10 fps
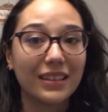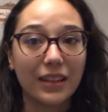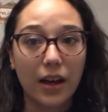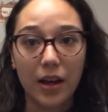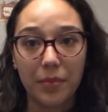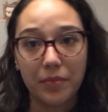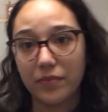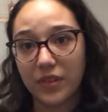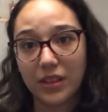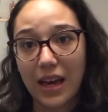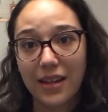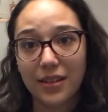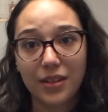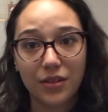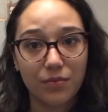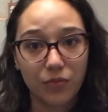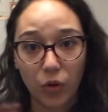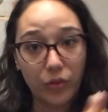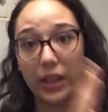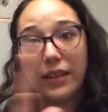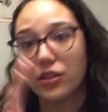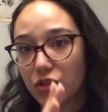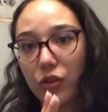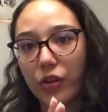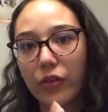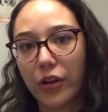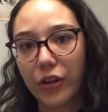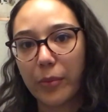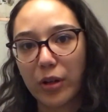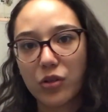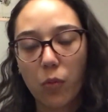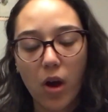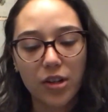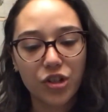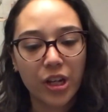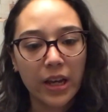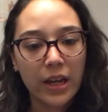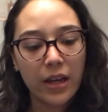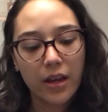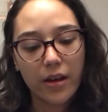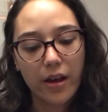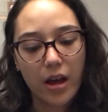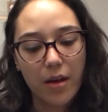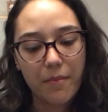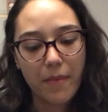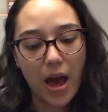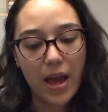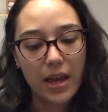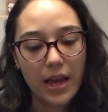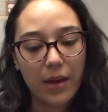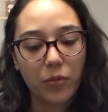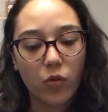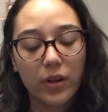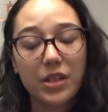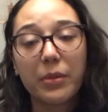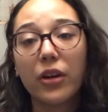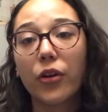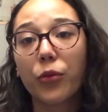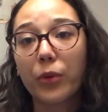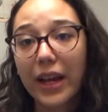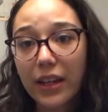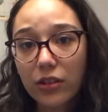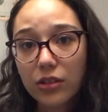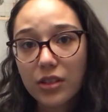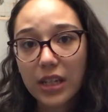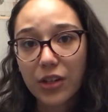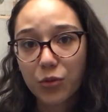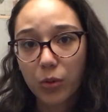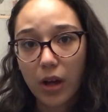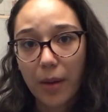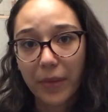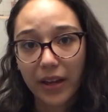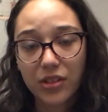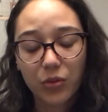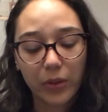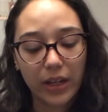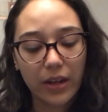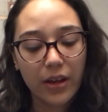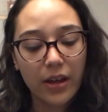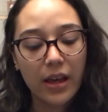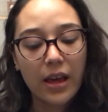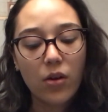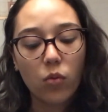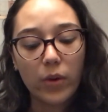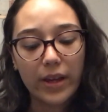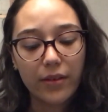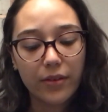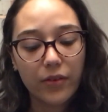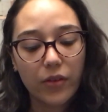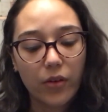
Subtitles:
the last, or like the studio vlog you're about to watch. I am going to be on a regular schedule come next week with